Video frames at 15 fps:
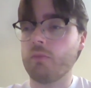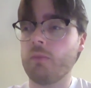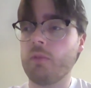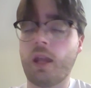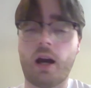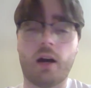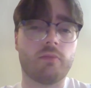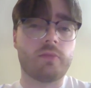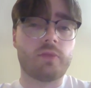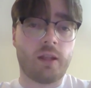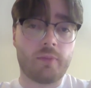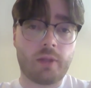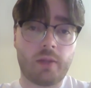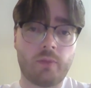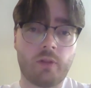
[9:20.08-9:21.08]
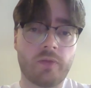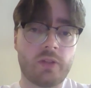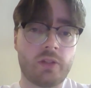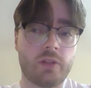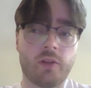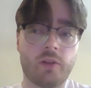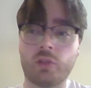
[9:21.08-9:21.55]
Now,
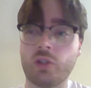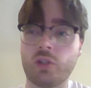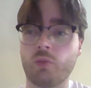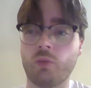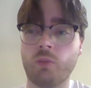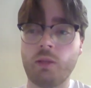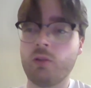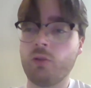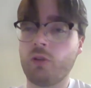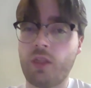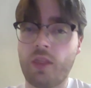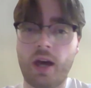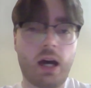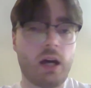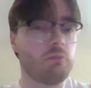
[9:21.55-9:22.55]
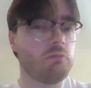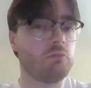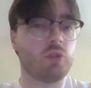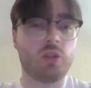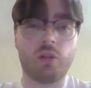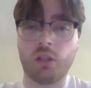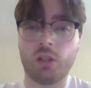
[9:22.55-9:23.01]
sometimes novices will be good at that,
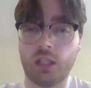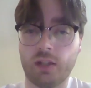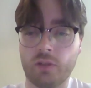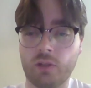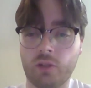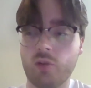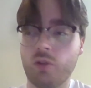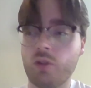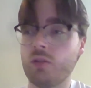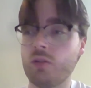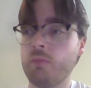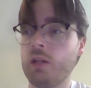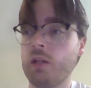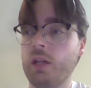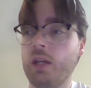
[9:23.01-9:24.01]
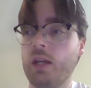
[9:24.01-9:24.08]
so you can leave it to them.